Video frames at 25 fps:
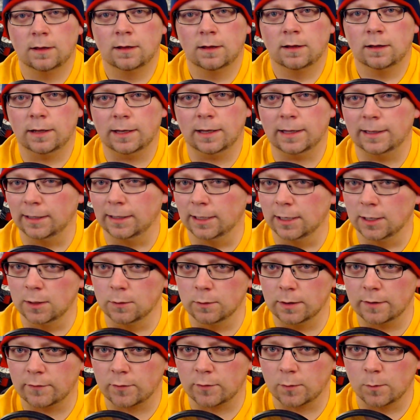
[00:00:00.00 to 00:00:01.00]
Hello,
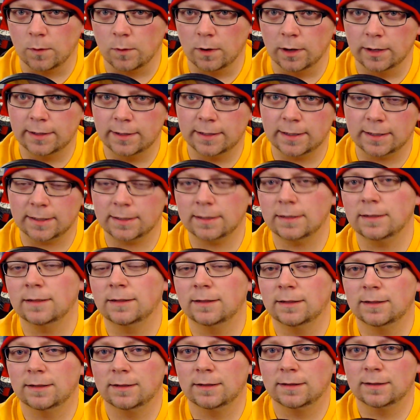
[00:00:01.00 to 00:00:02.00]
everyone.
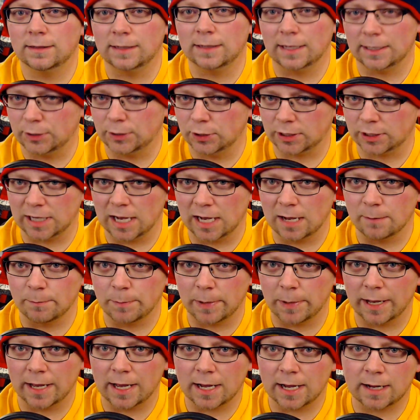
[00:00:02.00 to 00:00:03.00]
I just got
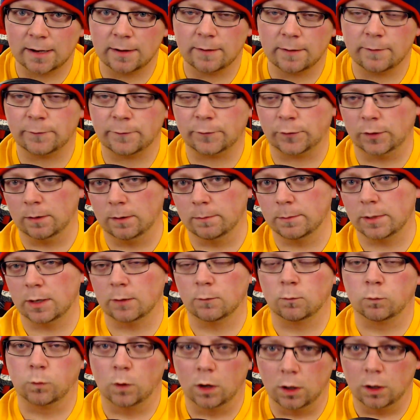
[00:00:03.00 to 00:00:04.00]
back from
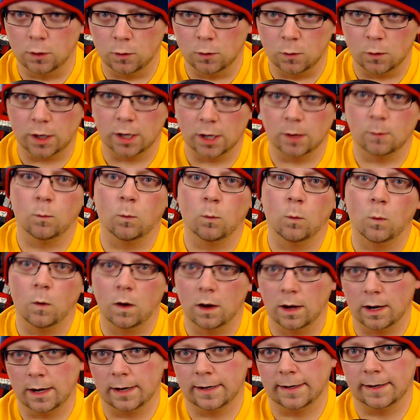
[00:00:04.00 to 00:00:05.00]
Rogue
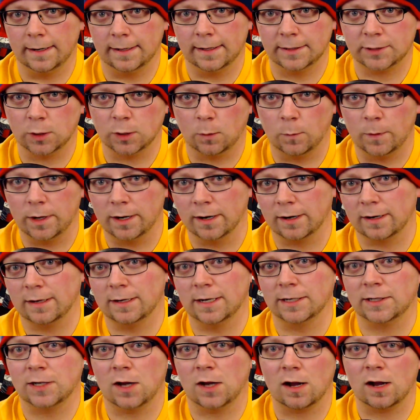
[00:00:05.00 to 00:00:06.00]
One, so we are going
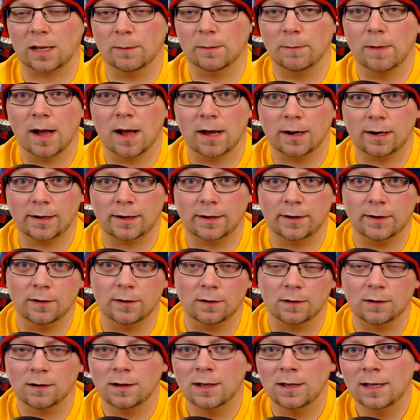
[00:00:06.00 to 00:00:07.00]
to talk about it
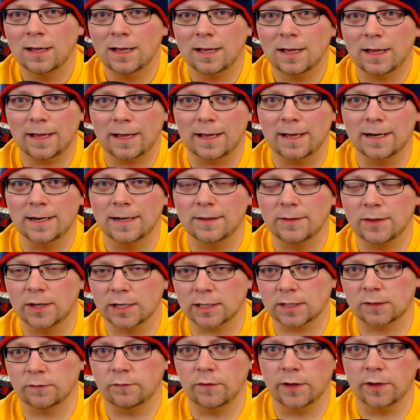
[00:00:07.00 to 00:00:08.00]
here in
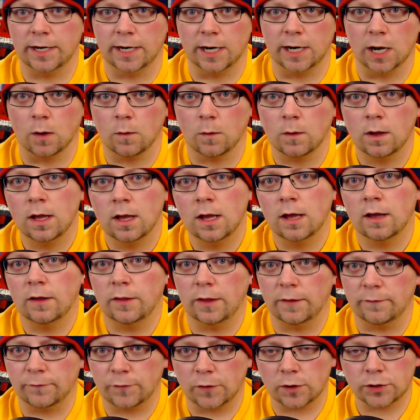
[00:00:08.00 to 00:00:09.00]
this video.
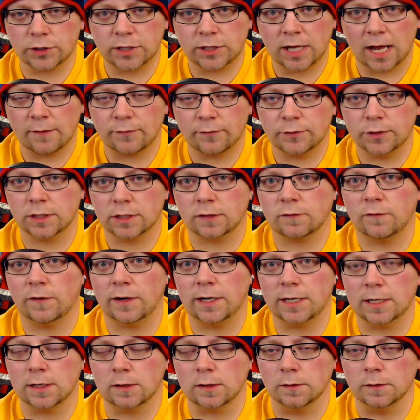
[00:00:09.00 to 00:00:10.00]
The first half of this
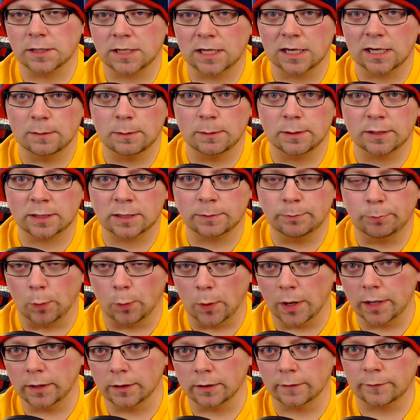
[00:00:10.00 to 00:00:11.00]
video is going to be
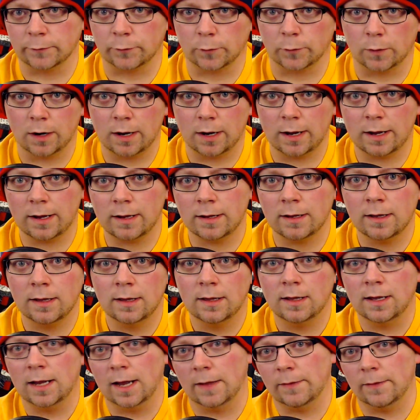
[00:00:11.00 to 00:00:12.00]
spoiler-free,
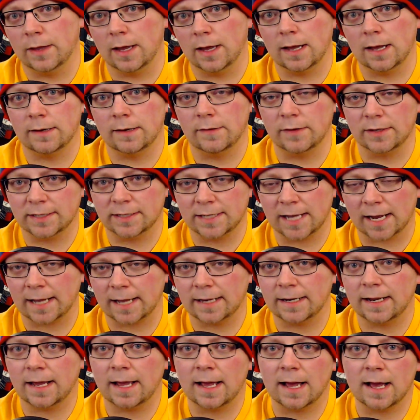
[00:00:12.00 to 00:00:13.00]
and then the
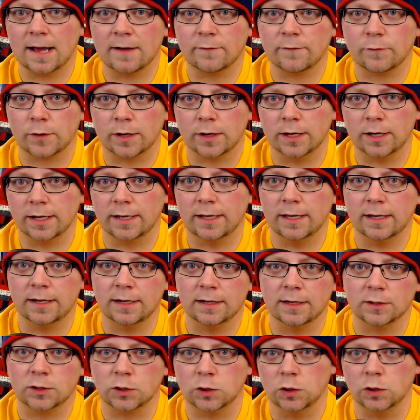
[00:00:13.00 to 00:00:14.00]
second half we're going to get
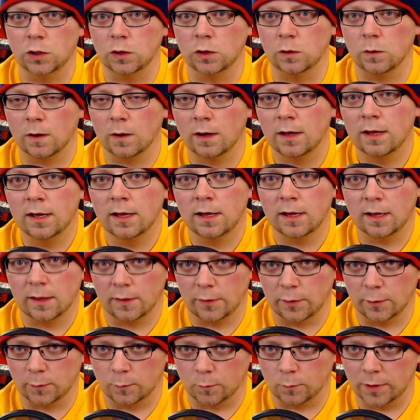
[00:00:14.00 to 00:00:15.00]
into
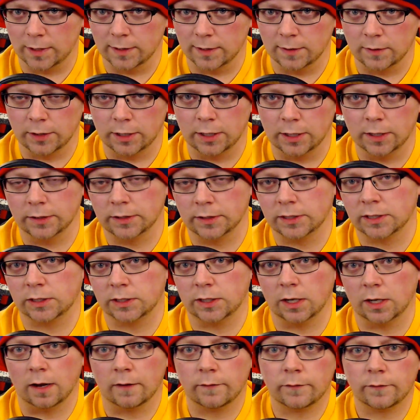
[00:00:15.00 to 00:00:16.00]
the real good
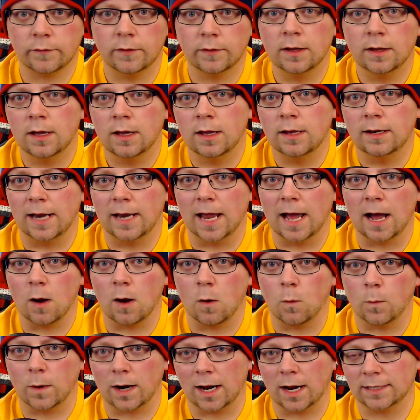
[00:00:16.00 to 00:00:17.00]
stuff. Now,
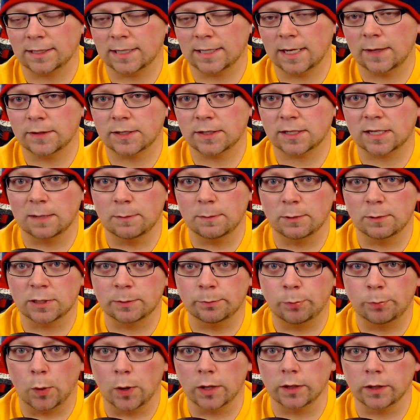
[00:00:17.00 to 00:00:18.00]
when I say this is going to be
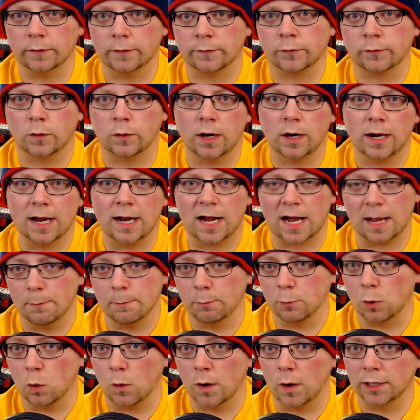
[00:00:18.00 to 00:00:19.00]
spoiler-free,
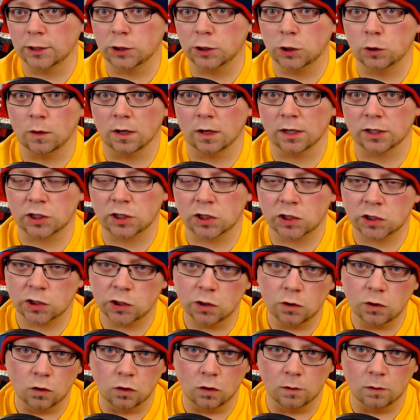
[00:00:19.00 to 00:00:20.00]
I'm going to
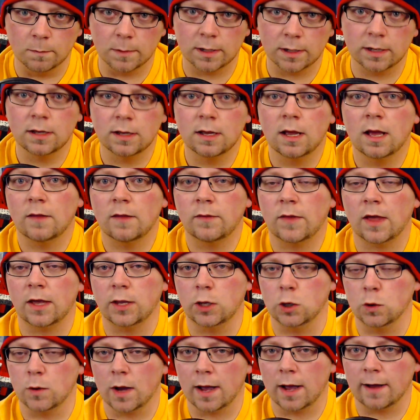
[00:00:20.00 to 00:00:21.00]
assume that
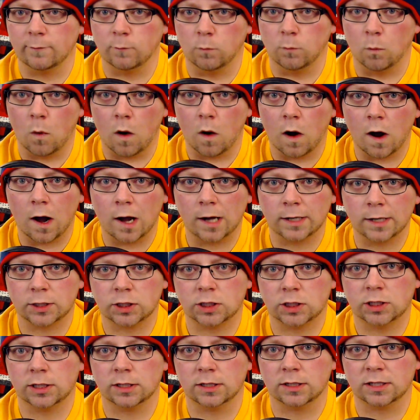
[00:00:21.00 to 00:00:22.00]
you have
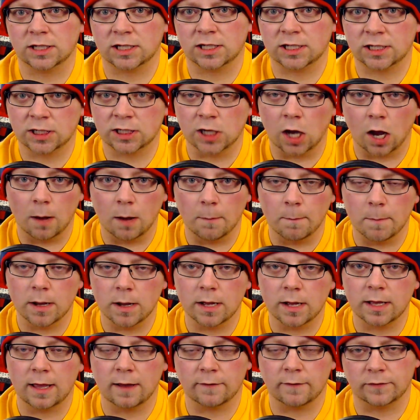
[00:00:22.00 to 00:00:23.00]
watched
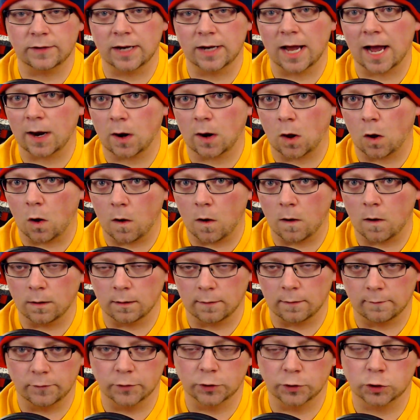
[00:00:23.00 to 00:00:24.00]
some, if not all,
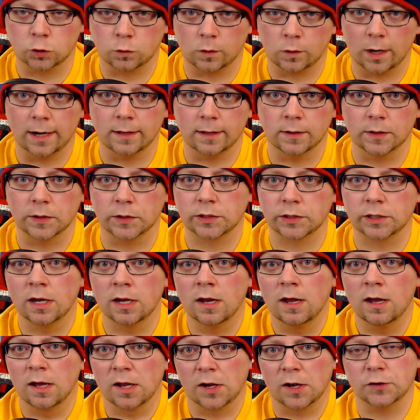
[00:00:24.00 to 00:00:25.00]
of the trailers,
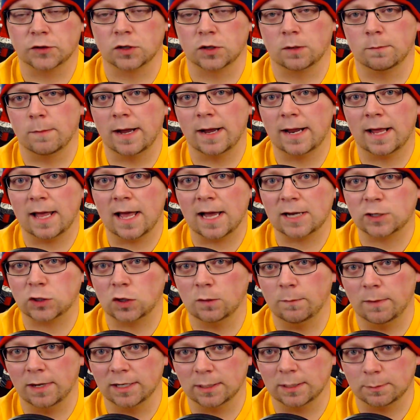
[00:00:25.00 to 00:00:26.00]
because there might
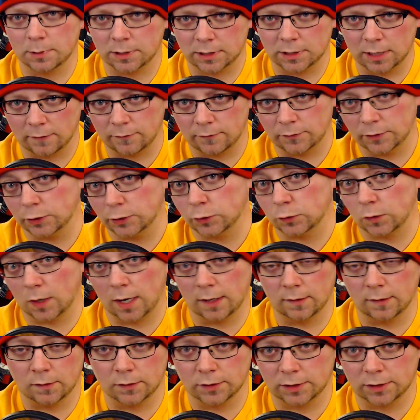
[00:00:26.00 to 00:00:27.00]
actually be some stuff in the
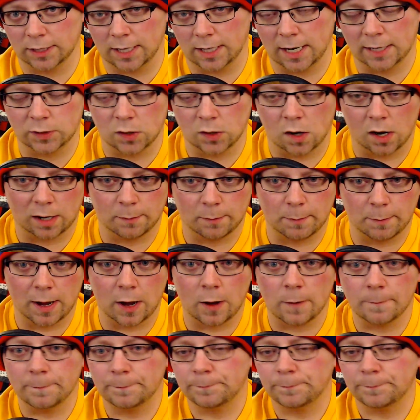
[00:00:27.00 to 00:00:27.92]
trailers that I talk about.